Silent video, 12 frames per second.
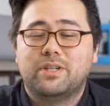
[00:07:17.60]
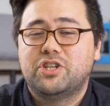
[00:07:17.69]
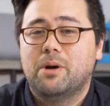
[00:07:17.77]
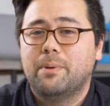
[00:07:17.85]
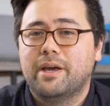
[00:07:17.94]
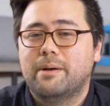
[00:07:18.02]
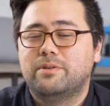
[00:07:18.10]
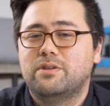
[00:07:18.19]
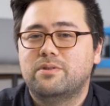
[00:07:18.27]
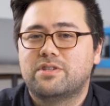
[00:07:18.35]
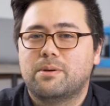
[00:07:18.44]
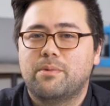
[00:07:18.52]
But jumping up
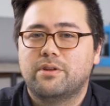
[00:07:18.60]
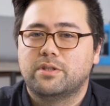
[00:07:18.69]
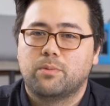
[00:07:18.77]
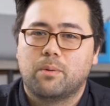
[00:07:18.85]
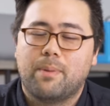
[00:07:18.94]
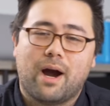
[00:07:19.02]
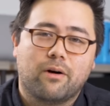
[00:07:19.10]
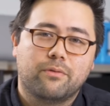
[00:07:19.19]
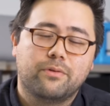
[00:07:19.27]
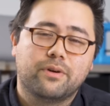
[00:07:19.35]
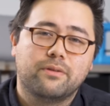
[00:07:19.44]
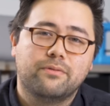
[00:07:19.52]
to some of those more
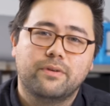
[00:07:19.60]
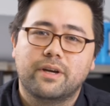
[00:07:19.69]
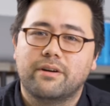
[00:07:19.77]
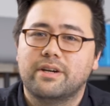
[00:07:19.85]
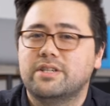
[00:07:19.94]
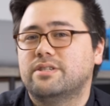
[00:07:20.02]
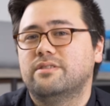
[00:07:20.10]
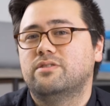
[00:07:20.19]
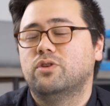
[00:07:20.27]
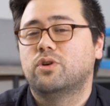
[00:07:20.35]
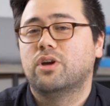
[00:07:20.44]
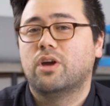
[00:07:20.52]
powerful
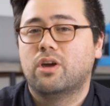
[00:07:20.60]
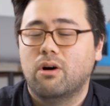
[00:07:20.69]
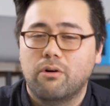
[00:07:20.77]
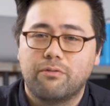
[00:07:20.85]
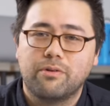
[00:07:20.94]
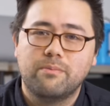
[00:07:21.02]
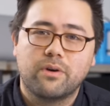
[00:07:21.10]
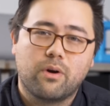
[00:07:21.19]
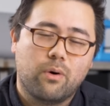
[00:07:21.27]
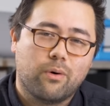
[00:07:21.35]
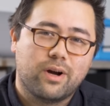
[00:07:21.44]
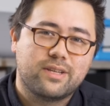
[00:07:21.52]
configurations, you can go from the
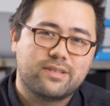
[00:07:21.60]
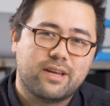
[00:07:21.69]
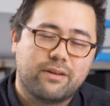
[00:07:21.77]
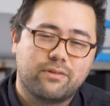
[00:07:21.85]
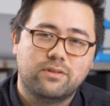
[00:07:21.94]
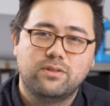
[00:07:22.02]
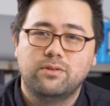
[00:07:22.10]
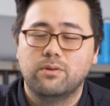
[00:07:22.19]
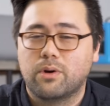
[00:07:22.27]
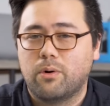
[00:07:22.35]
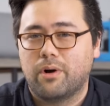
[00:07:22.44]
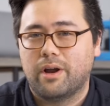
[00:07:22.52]
Core i7 to
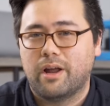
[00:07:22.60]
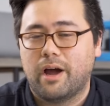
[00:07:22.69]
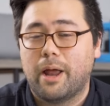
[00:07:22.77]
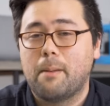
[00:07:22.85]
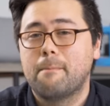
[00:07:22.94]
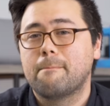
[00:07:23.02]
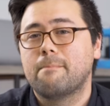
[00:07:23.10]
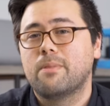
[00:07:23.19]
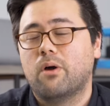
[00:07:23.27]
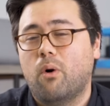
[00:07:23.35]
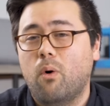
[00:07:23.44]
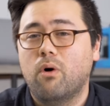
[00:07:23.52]
the Core i9,
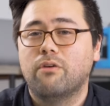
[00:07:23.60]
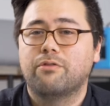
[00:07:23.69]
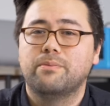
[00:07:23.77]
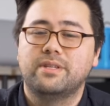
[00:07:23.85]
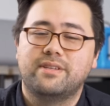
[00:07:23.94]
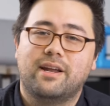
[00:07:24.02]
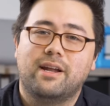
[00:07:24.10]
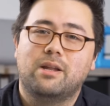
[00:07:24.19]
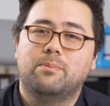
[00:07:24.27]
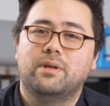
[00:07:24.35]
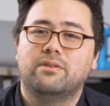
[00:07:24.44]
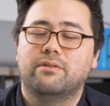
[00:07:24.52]
or from the
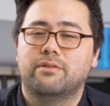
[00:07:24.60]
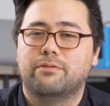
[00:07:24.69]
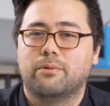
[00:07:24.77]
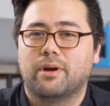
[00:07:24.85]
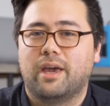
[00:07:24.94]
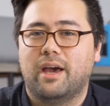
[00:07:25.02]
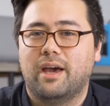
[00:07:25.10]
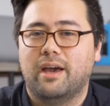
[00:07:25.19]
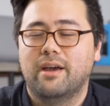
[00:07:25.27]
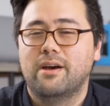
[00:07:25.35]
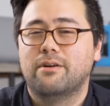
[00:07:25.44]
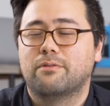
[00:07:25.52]
1080p to the
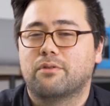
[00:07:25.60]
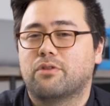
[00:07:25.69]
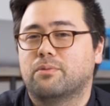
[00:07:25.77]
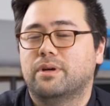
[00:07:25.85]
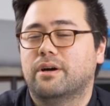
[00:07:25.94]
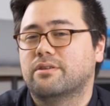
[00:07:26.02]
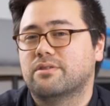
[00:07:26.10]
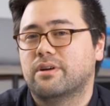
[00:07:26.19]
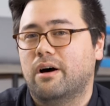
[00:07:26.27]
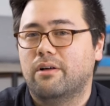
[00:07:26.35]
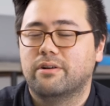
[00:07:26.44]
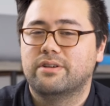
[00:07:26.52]
4K for
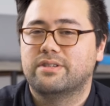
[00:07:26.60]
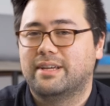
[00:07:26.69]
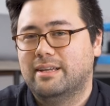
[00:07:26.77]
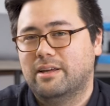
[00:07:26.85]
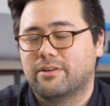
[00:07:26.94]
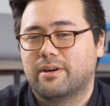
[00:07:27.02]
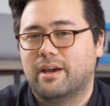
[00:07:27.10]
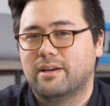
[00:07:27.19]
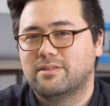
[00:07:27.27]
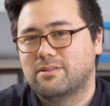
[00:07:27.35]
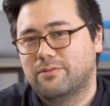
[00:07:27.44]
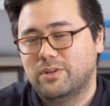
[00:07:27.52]
$300 in either
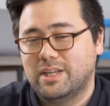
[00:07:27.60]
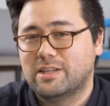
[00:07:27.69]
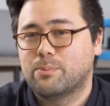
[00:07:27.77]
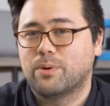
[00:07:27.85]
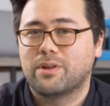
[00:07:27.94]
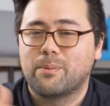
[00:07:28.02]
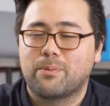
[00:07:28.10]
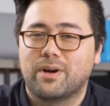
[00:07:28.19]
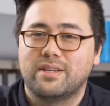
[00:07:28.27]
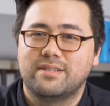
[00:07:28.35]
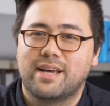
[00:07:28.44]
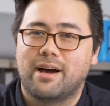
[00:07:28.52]
case. So if you need to bring the
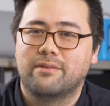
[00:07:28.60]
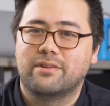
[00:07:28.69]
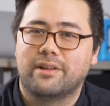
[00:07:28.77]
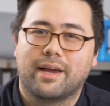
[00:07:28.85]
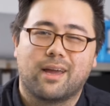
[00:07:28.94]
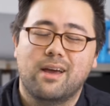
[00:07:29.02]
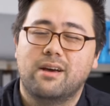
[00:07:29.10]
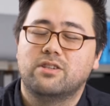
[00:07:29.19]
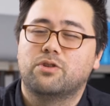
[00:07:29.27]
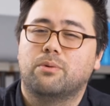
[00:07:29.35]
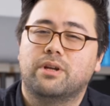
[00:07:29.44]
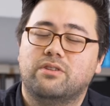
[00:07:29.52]
price down to like
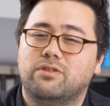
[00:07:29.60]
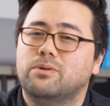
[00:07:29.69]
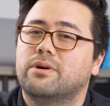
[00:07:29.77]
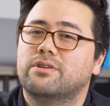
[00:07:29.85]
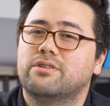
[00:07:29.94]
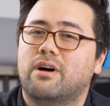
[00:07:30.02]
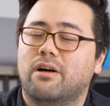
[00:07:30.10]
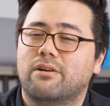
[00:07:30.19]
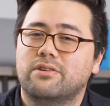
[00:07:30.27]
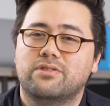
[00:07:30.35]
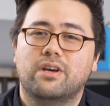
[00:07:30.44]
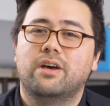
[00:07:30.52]

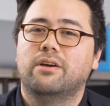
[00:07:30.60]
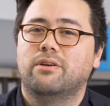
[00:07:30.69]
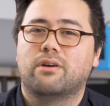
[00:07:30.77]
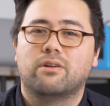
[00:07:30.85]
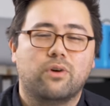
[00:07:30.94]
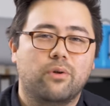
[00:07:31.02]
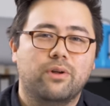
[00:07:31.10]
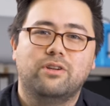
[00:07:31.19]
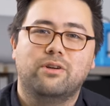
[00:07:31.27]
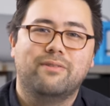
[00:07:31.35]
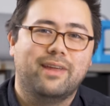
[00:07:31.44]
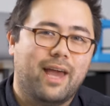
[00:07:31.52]
$2,200, you can totally
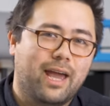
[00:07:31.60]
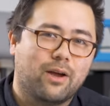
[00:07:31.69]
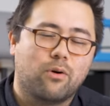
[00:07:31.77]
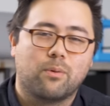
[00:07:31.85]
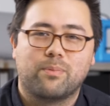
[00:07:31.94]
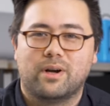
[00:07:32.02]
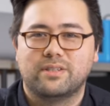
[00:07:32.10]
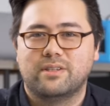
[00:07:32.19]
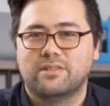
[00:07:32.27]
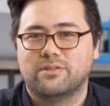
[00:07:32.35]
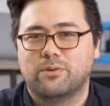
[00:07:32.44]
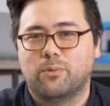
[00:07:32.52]
do the 8-core
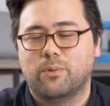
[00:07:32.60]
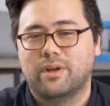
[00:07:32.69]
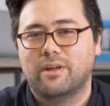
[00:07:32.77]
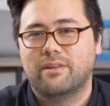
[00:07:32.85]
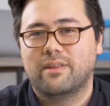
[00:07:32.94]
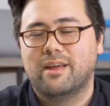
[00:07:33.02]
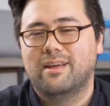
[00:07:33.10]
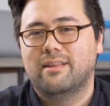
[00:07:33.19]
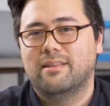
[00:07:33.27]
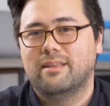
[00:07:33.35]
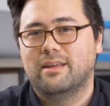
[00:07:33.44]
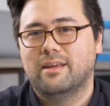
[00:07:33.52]
processor with
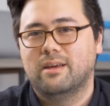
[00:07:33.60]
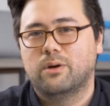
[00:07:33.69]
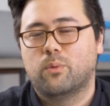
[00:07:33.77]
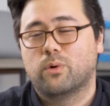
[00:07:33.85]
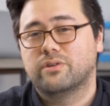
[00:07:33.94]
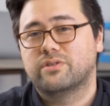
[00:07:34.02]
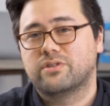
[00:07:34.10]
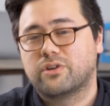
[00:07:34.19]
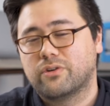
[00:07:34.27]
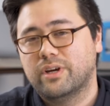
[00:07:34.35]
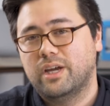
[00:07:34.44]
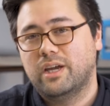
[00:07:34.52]
the worse
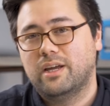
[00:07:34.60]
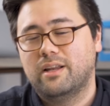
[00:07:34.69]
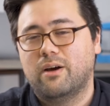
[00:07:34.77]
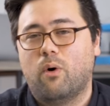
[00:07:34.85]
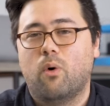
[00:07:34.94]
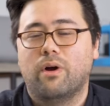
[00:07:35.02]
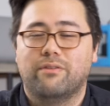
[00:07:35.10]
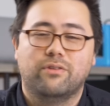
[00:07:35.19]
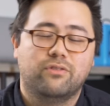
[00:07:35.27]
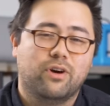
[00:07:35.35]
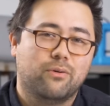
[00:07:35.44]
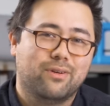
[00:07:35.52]
screen if you
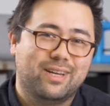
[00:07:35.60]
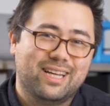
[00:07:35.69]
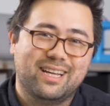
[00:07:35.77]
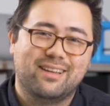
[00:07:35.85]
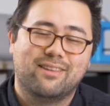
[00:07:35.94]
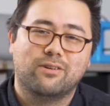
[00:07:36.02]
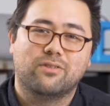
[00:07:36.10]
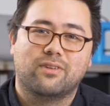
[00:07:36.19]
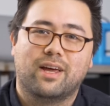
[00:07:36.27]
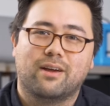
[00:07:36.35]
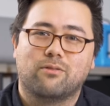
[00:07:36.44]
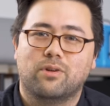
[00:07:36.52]
don't need those
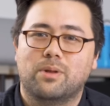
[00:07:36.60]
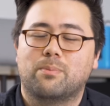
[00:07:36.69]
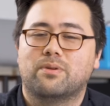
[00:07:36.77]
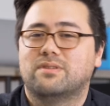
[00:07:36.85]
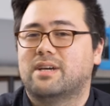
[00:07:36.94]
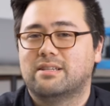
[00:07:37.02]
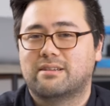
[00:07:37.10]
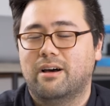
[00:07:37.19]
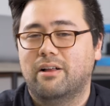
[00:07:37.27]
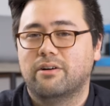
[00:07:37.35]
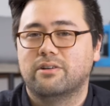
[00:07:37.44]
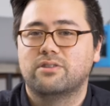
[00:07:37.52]
like really precise
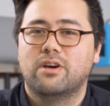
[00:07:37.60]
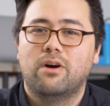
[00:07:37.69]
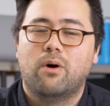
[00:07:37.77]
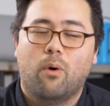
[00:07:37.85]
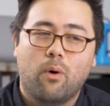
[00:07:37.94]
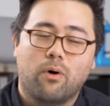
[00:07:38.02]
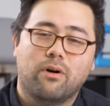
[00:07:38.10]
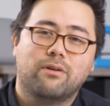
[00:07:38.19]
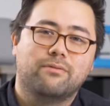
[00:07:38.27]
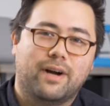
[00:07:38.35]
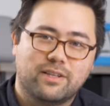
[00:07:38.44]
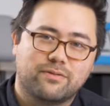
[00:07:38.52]
colors, or
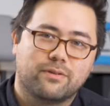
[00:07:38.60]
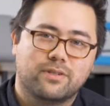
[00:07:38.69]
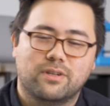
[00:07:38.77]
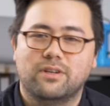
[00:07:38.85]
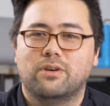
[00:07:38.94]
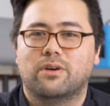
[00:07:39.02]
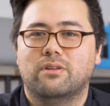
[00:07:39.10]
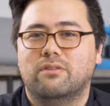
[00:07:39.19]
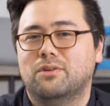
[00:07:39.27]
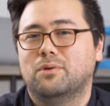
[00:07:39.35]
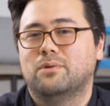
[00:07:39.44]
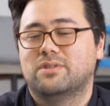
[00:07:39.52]
vice versa, you can
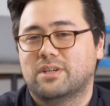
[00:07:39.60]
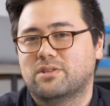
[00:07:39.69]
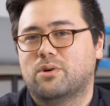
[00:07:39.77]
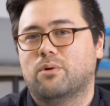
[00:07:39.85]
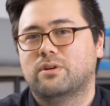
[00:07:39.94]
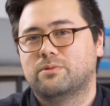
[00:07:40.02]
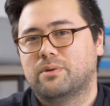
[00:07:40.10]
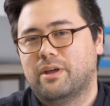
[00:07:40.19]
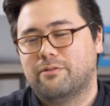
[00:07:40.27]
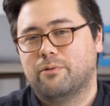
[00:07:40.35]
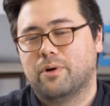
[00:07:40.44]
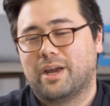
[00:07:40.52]
do 6 cores with
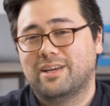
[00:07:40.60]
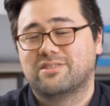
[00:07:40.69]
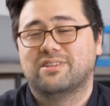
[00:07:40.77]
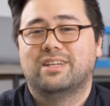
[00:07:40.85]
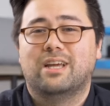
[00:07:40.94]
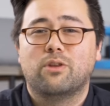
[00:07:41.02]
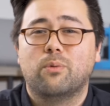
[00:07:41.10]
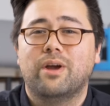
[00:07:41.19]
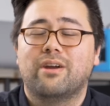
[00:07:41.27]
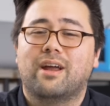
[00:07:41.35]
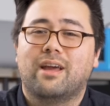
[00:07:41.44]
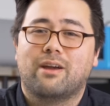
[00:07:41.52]
a 4K screen. Either way,
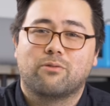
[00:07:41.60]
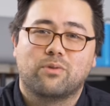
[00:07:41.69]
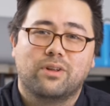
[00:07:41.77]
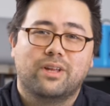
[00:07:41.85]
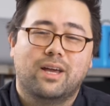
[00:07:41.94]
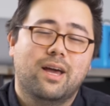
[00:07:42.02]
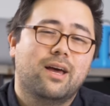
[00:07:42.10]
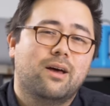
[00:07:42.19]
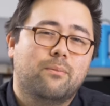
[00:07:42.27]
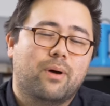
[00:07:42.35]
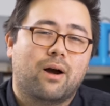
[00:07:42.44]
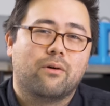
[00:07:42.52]
you're getting a really
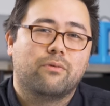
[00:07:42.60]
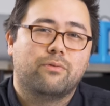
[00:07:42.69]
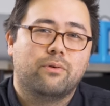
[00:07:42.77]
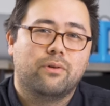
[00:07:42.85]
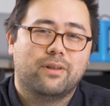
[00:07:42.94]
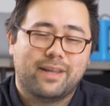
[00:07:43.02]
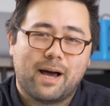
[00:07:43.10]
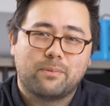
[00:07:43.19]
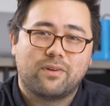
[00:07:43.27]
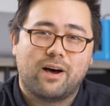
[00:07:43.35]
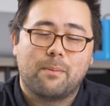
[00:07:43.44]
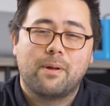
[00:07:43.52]
powerful
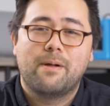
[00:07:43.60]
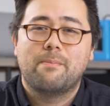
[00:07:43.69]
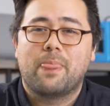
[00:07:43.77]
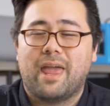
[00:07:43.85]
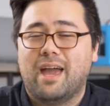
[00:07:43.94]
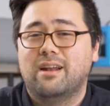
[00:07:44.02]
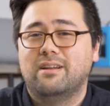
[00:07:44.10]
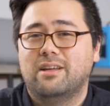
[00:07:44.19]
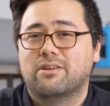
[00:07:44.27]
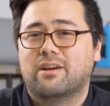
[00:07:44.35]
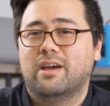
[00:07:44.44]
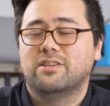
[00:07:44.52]
laptop, and in
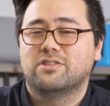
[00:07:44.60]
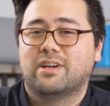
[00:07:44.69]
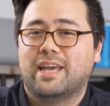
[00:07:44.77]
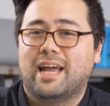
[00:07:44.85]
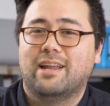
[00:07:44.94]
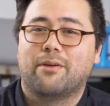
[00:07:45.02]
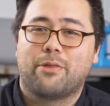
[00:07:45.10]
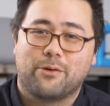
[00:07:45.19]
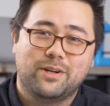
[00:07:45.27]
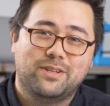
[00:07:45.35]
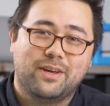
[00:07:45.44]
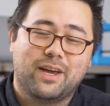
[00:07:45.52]
either case, you're getting
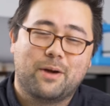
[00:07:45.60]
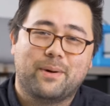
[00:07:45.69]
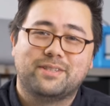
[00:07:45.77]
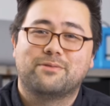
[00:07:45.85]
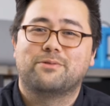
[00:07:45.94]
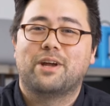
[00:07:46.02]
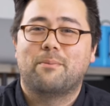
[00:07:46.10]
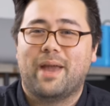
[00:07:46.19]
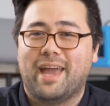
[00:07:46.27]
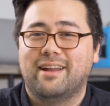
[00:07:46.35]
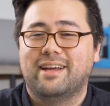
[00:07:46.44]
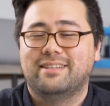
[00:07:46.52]
32 gigabytes of RAM
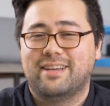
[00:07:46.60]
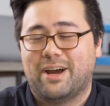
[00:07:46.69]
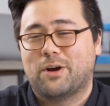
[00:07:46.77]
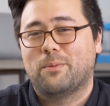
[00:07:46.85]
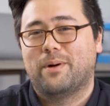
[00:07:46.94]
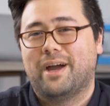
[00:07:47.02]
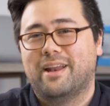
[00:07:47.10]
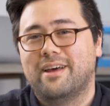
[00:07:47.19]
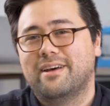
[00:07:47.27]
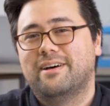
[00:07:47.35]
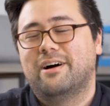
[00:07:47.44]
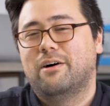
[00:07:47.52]
and a terabyte
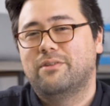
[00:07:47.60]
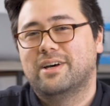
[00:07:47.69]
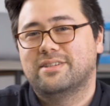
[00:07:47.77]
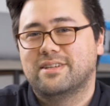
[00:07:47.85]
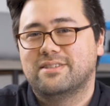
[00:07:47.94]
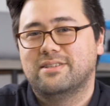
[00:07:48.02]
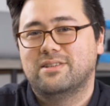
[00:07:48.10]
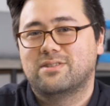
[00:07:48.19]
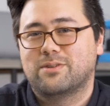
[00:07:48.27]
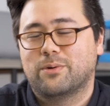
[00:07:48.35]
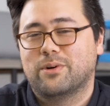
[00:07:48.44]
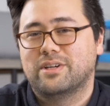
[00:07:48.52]
of SSD
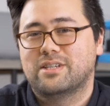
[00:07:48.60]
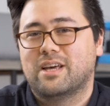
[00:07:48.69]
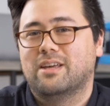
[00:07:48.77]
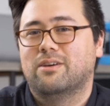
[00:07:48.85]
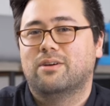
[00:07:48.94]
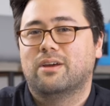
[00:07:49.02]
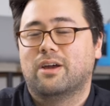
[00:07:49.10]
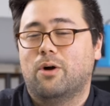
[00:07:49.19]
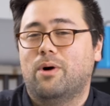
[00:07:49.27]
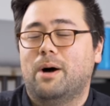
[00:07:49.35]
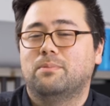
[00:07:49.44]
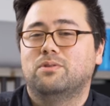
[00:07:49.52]
storage that you can
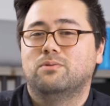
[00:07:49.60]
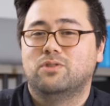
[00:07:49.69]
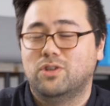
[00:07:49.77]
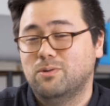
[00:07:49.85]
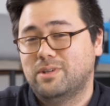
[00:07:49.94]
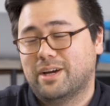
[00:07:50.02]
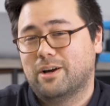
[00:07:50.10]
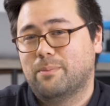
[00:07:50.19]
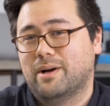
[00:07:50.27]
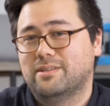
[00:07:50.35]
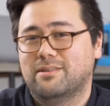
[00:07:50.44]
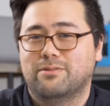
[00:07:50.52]
go up to 2
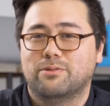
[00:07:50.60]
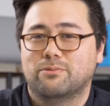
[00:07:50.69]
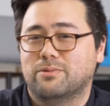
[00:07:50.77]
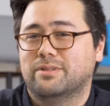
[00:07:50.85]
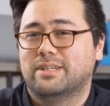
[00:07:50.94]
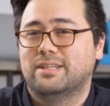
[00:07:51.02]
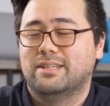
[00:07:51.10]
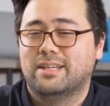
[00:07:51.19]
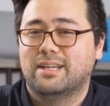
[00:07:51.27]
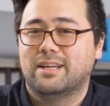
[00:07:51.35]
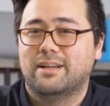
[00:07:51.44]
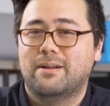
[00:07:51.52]
terabytes if you really
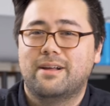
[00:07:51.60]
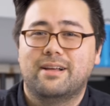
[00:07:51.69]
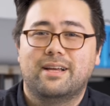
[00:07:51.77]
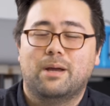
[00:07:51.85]
need it.